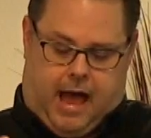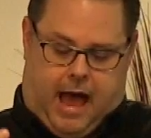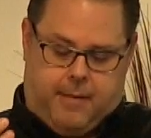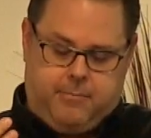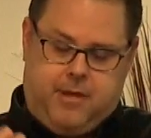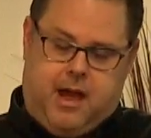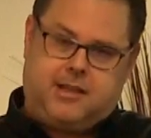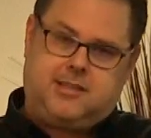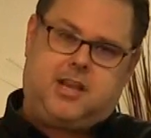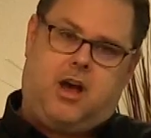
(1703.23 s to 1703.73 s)

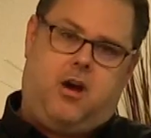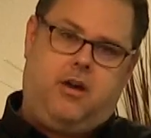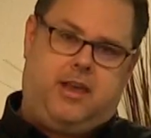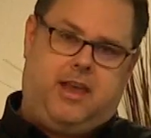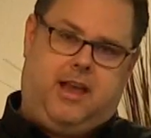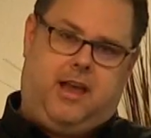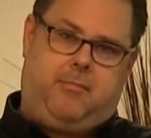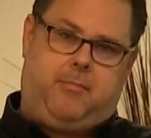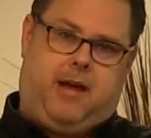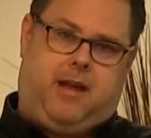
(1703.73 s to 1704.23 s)
I'm not
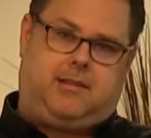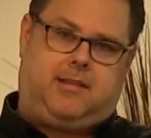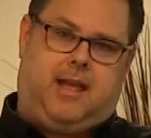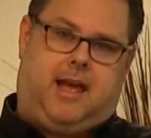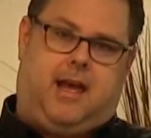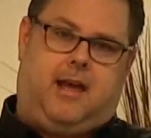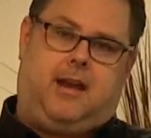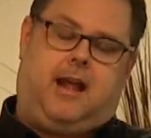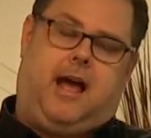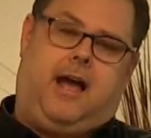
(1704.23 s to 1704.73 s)
talking about
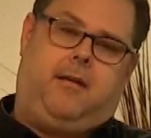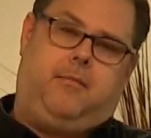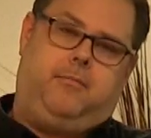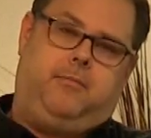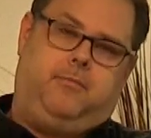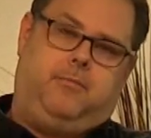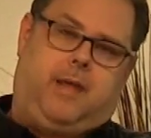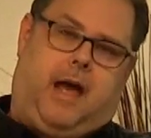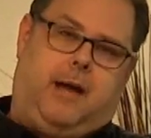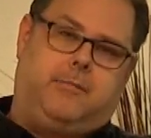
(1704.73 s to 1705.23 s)
that.
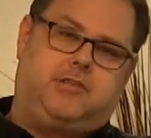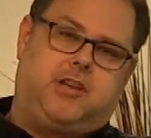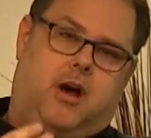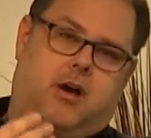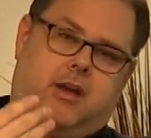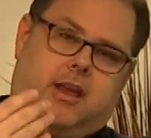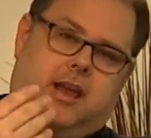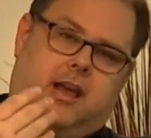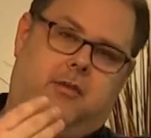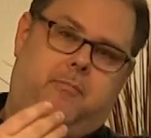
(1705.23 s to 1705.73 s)
I'm
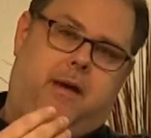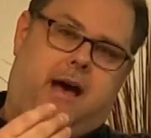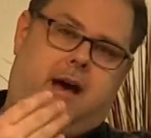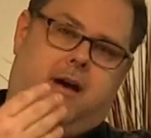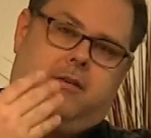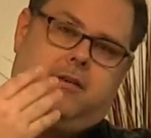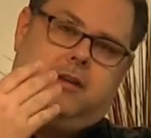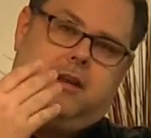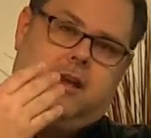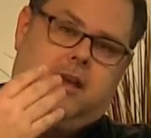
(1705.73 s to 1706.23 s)
talking
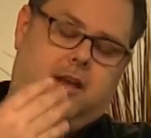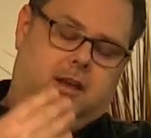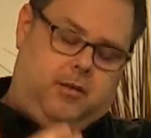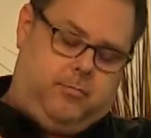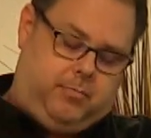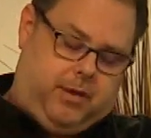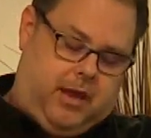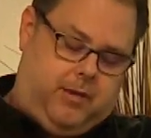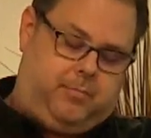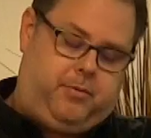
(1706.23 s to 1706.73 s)
about
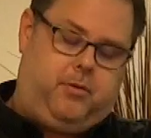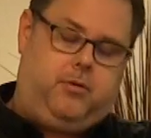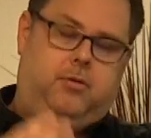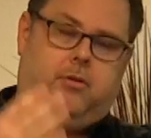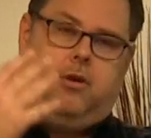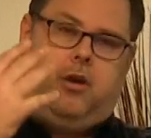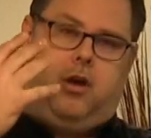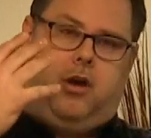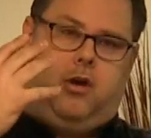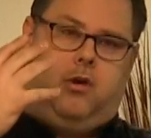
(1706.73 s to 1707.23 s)

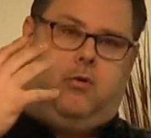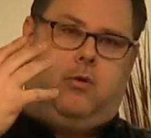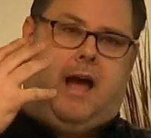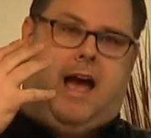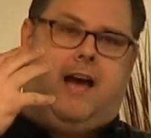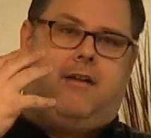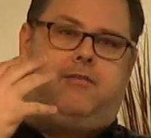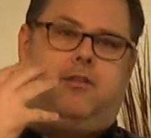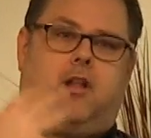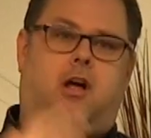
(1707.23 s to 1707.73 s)
people who
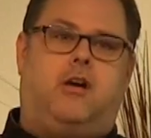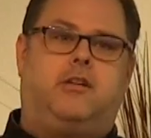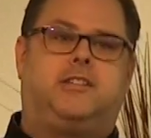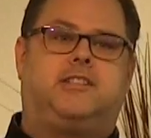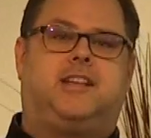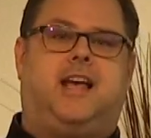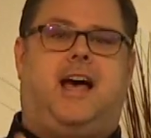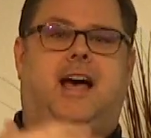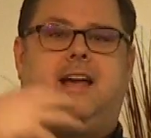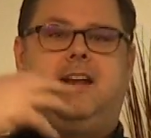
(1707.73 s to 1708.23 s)
have
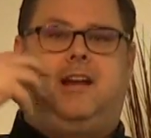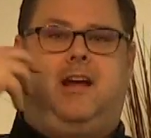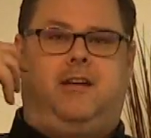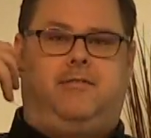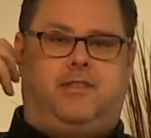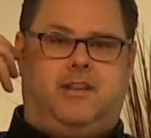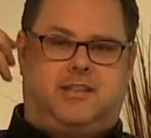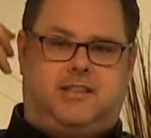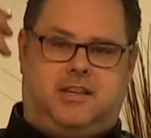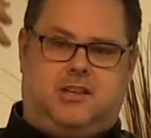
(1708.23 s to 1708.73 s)
lost sight
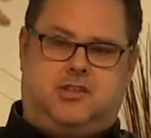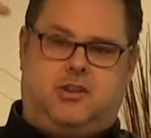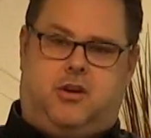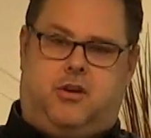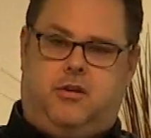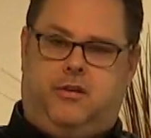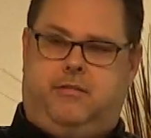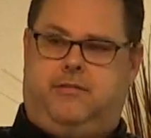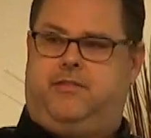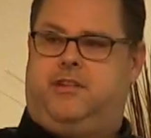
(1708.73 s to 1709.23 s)
of this
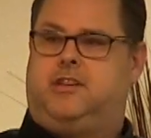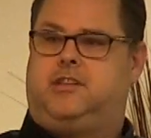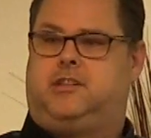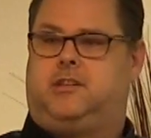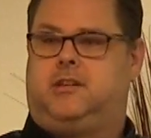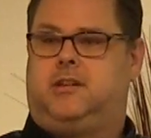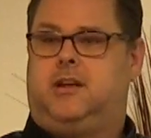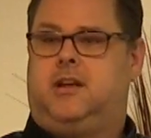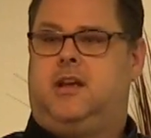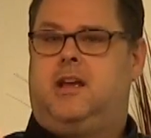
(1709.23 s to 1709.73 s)
eternal
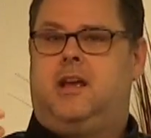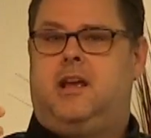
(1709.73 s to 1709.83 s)
vision.